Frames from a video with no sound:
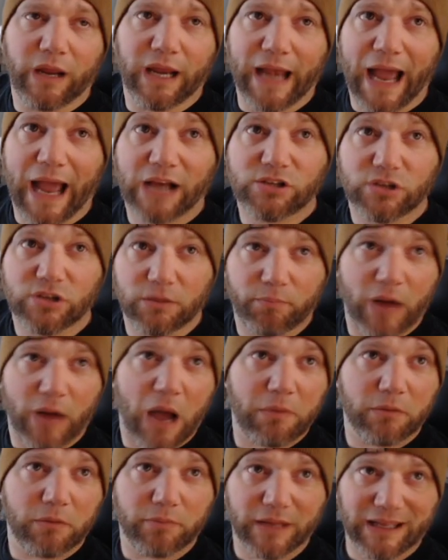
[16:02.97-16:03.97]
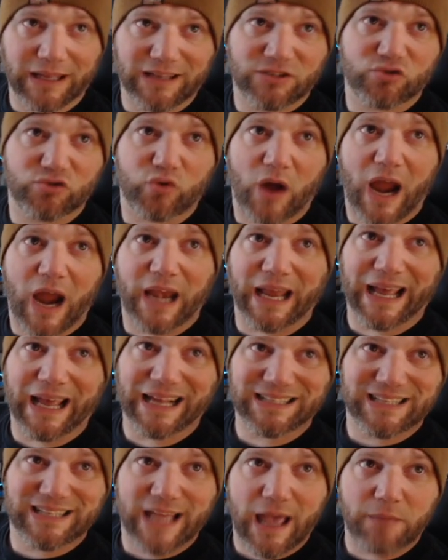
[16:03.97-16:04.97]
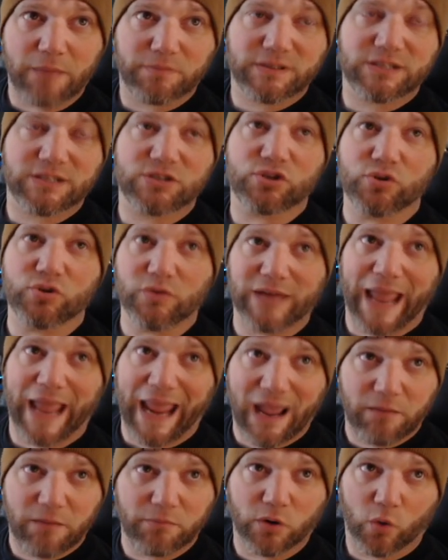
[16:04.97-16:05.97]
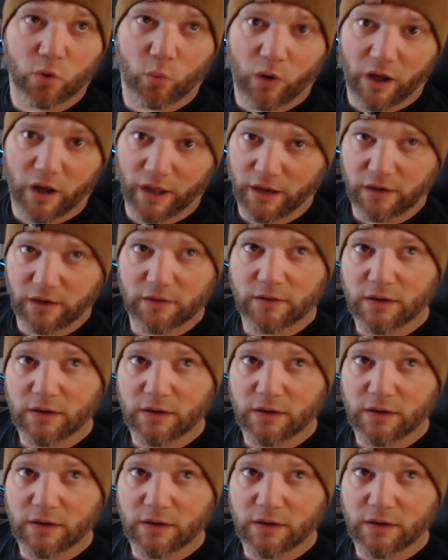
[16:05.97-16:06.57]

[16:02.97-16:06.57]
actually probably try to attempt to gamble one.